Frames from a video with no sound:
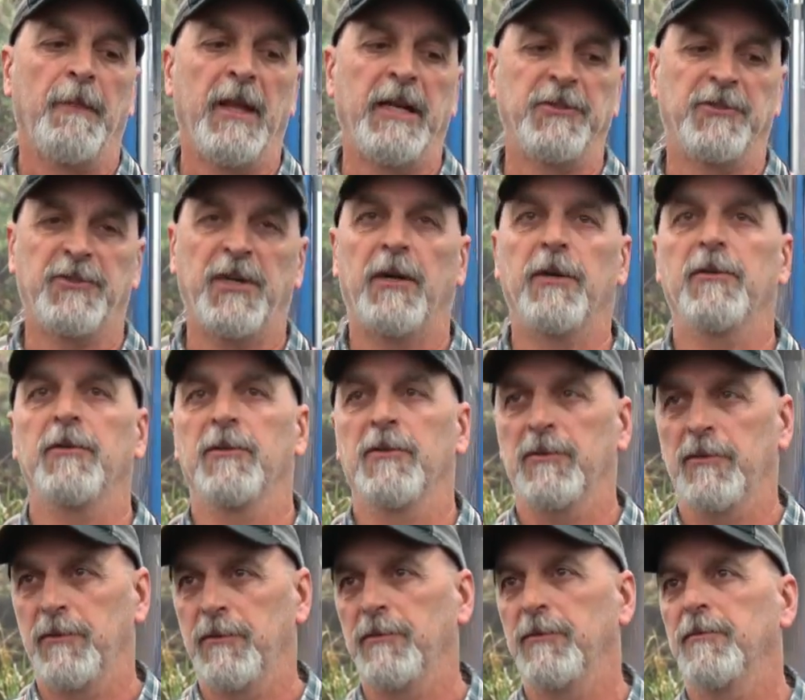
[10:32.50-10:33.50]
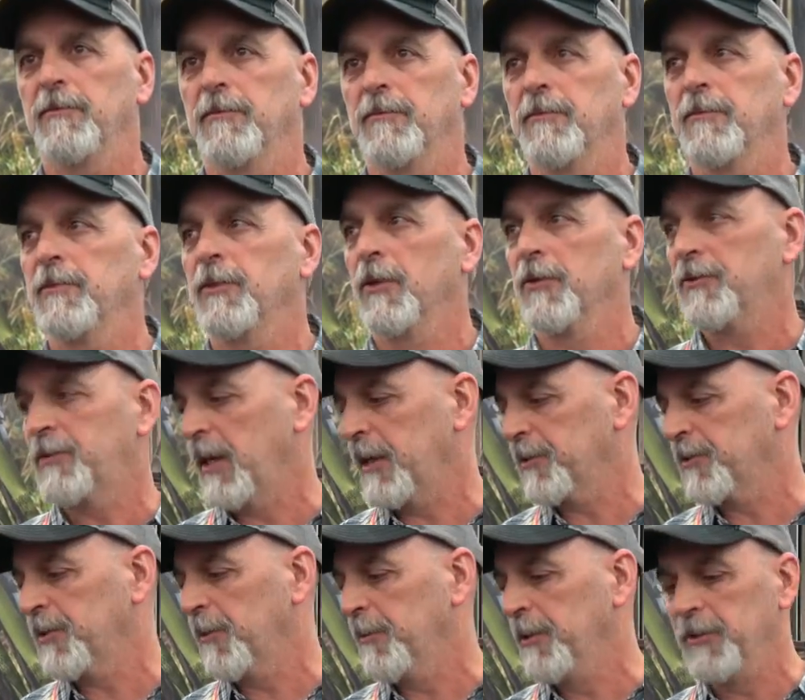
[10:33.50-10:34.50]
and start, you know,
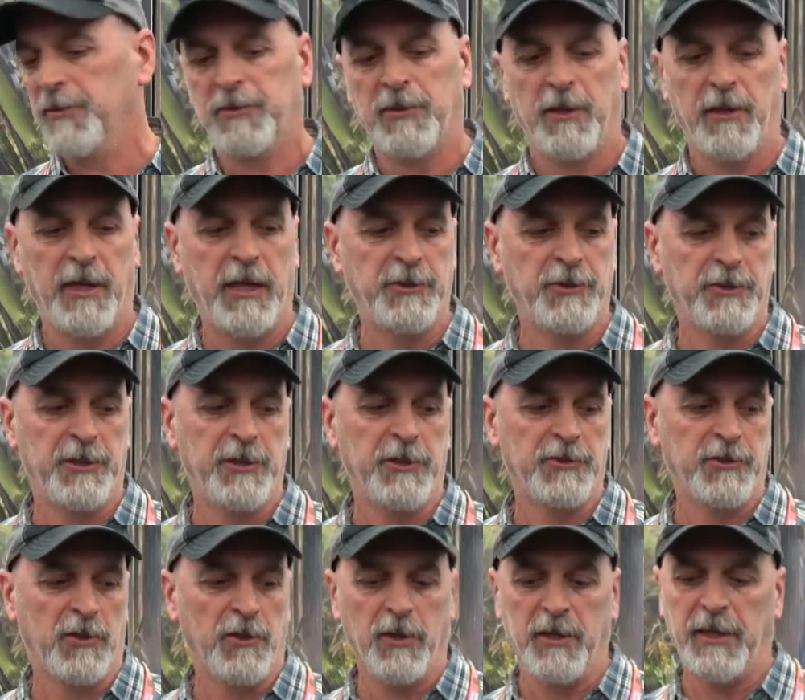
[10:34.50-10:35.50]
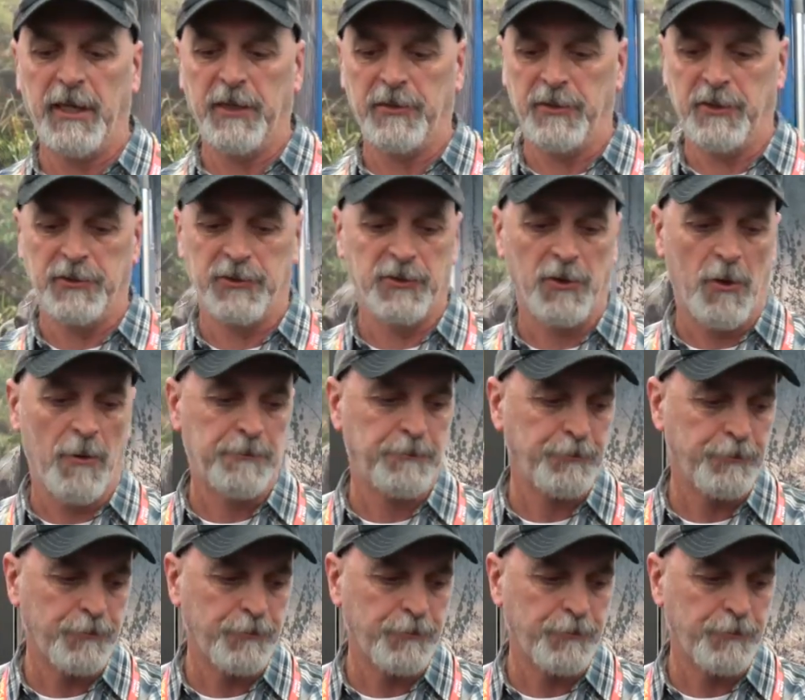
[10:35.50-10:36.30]
taking some of these engineers and looking at this. So